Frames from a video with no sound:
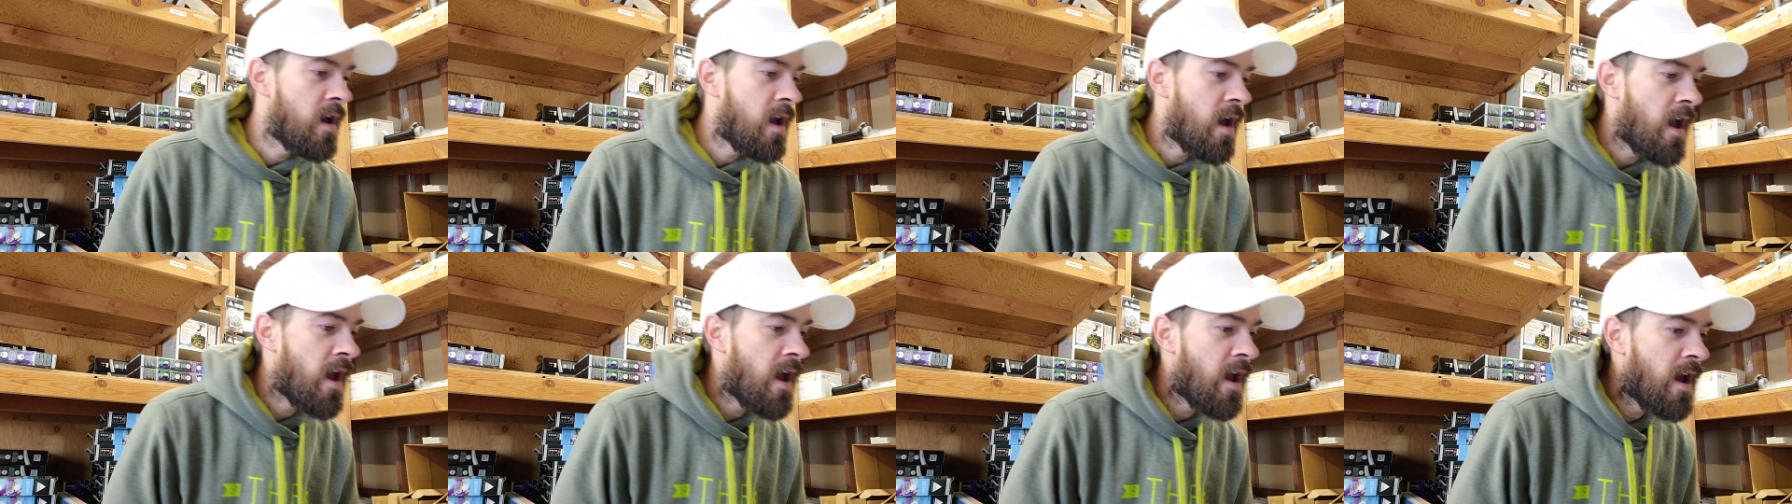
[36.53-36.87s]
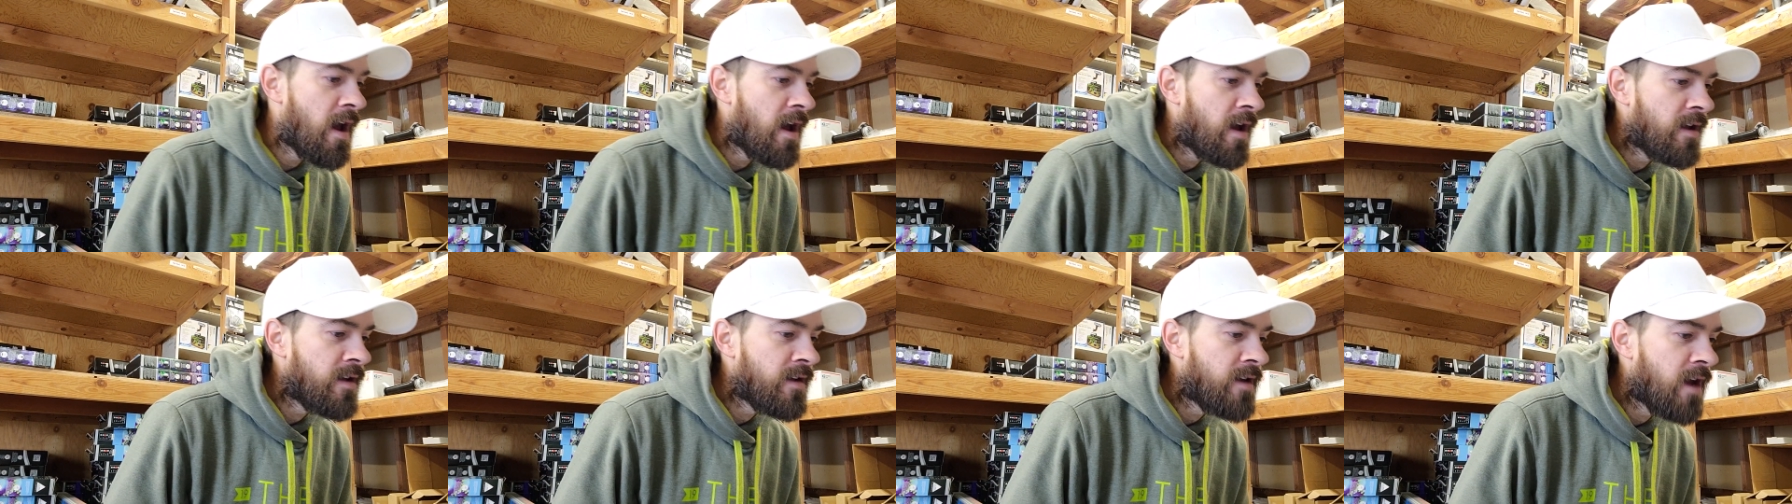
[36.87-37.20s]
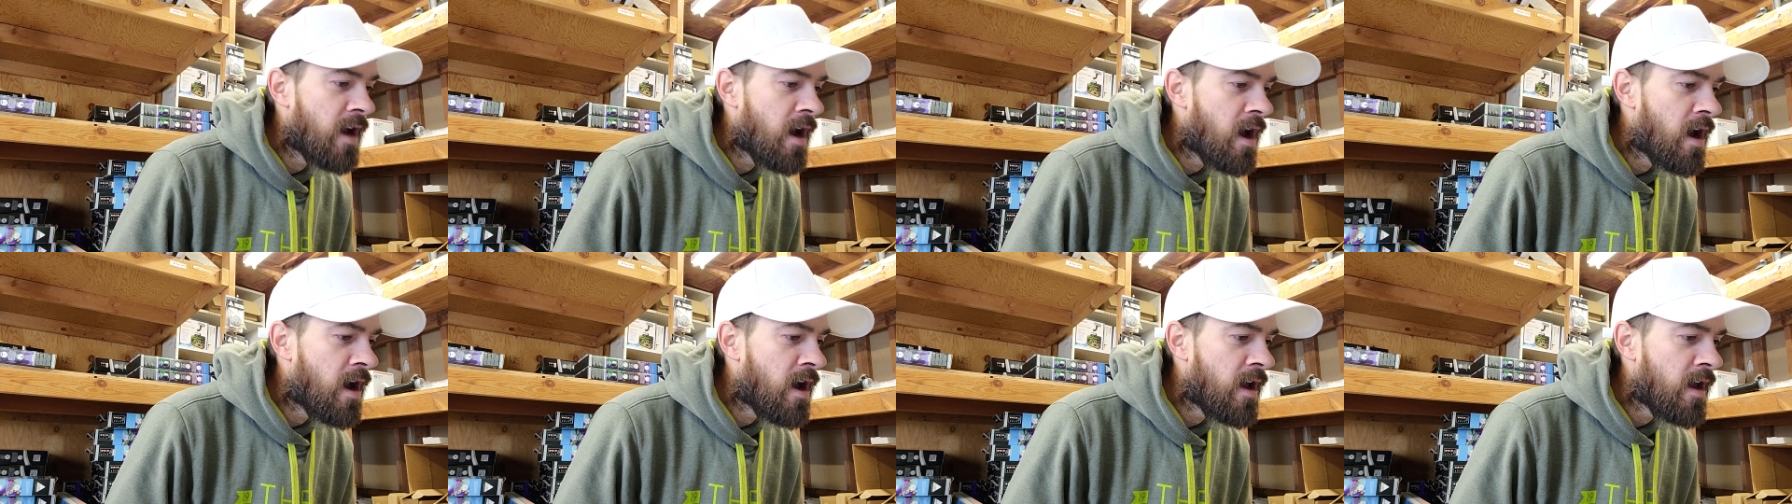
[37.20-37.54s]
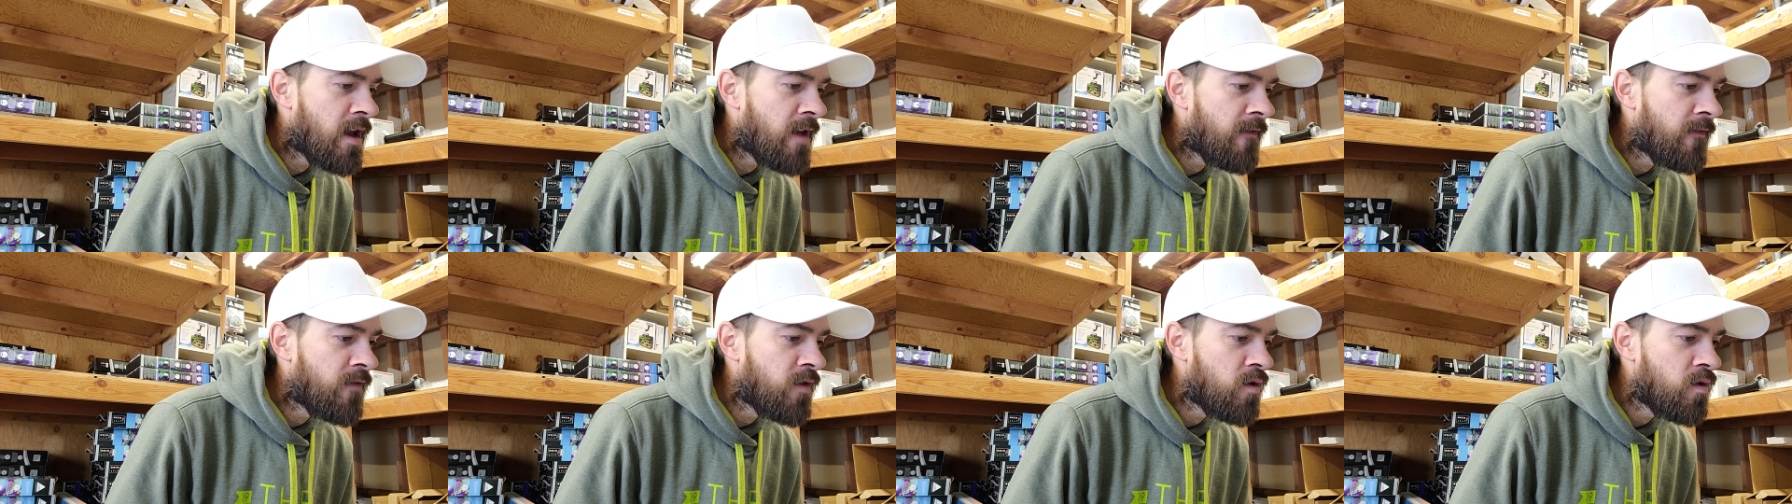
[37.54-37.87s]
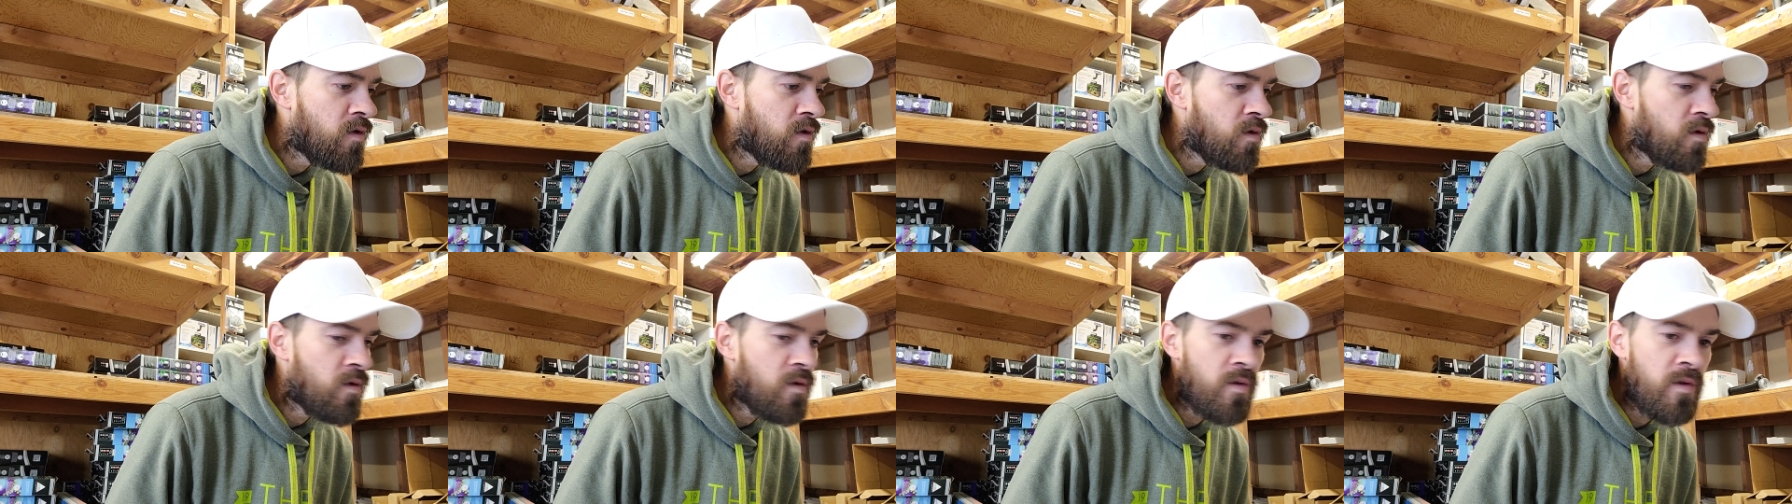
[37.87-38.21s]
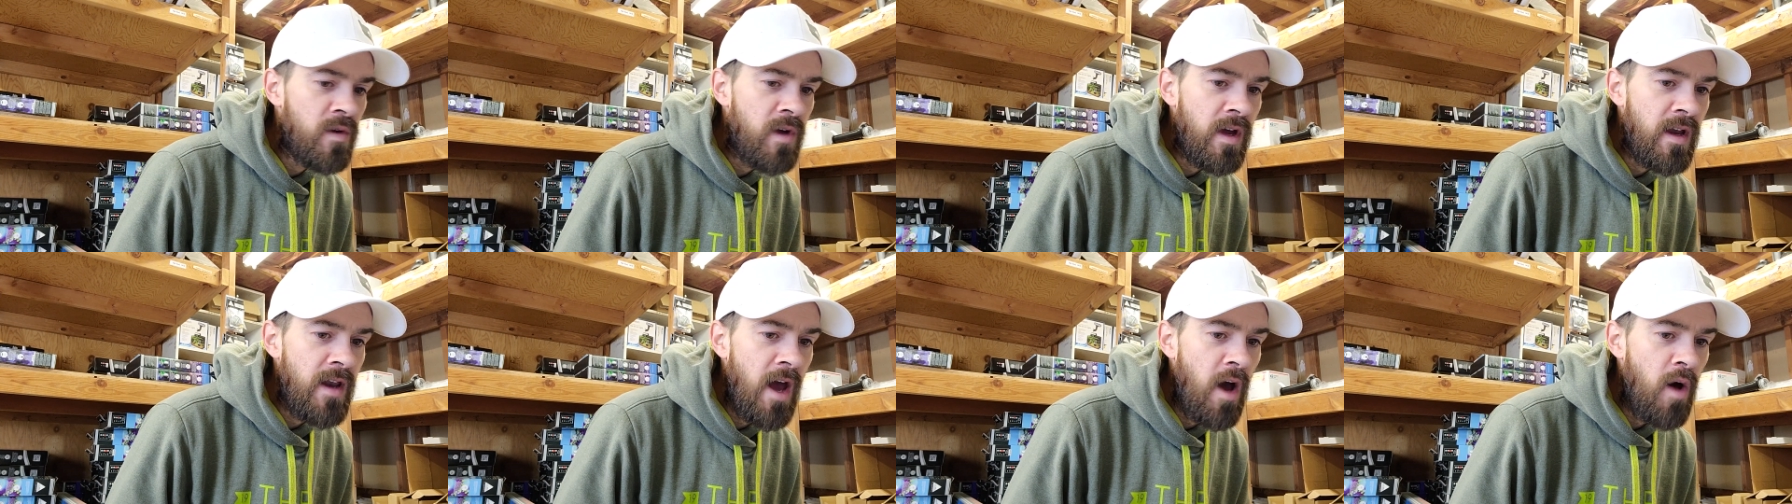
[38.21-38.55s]
And uh, if you
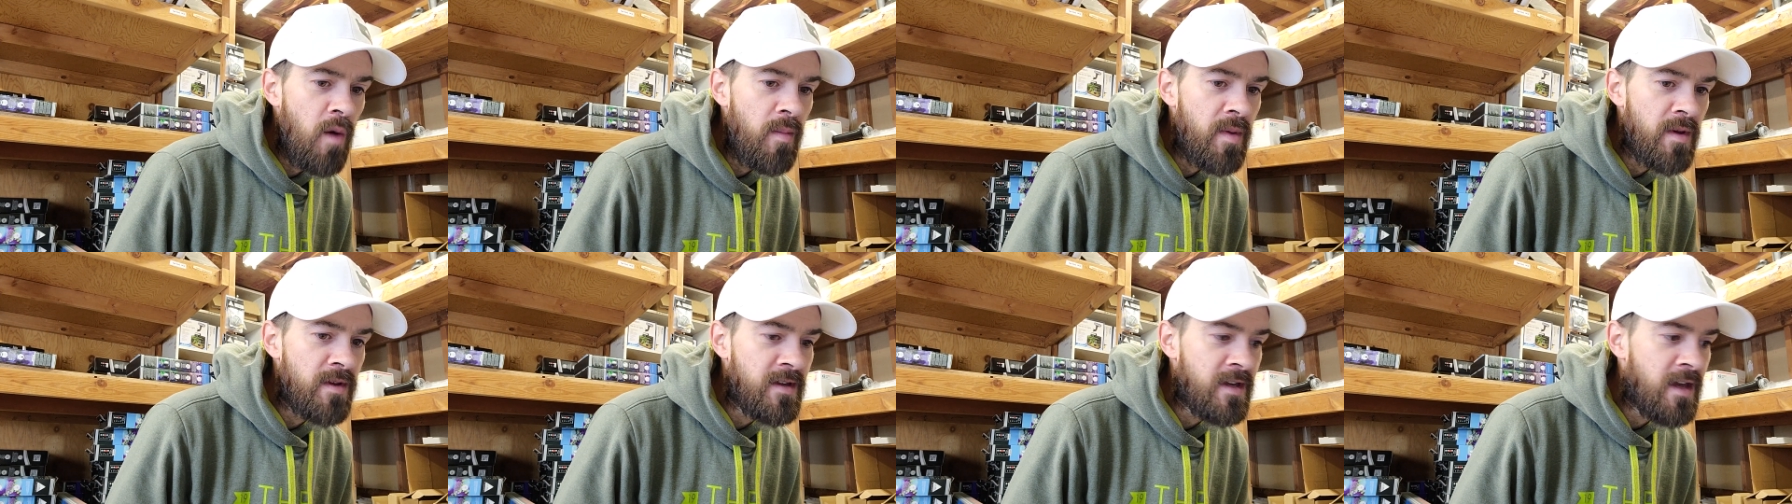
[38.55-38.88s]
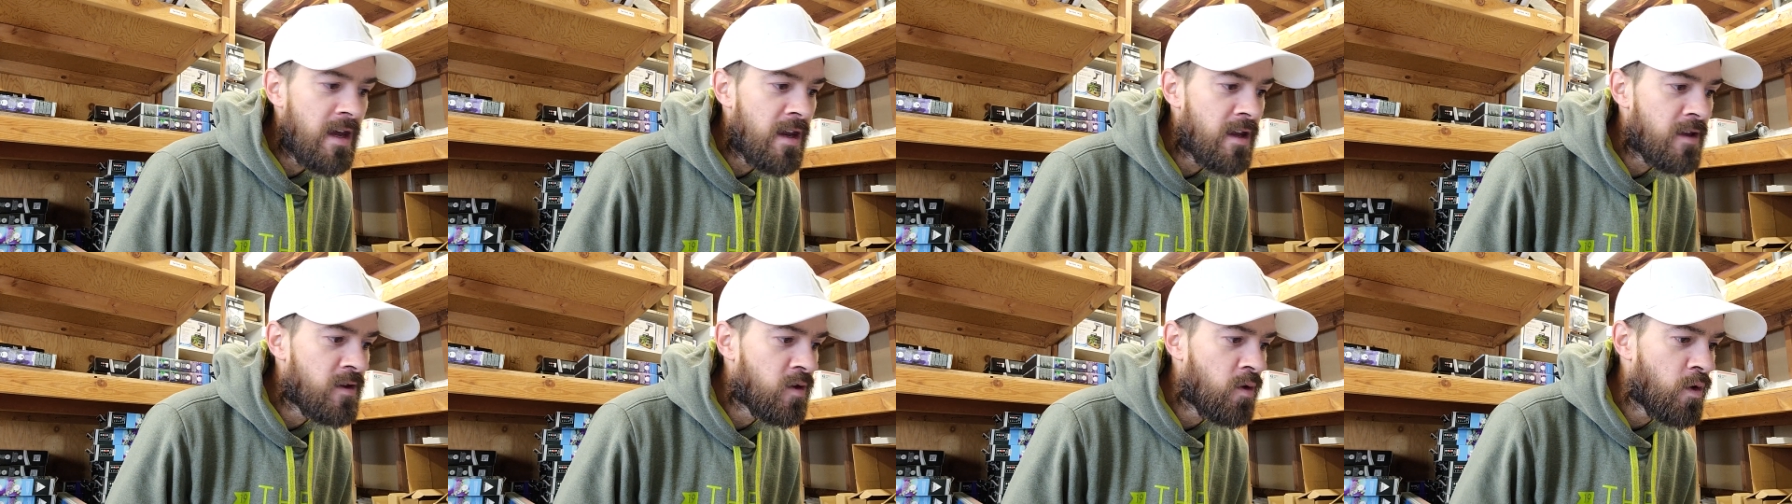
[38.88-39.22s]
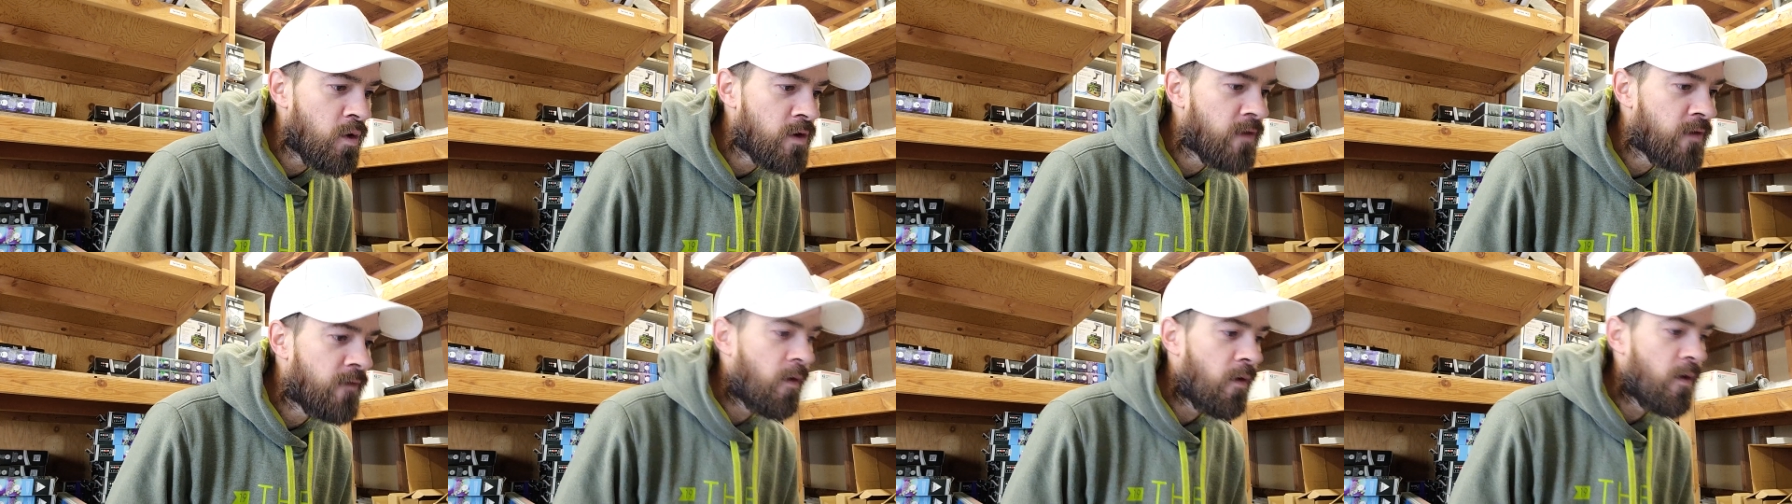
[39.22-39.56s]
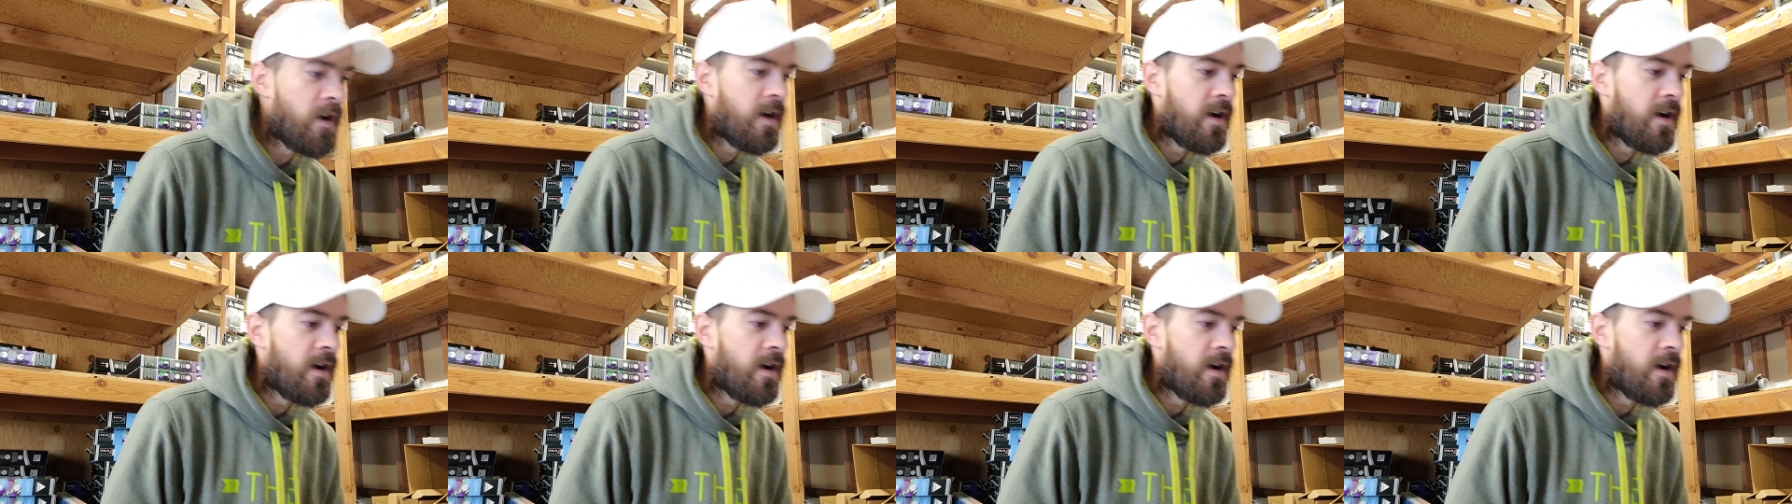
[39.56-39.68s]
could help us get a source for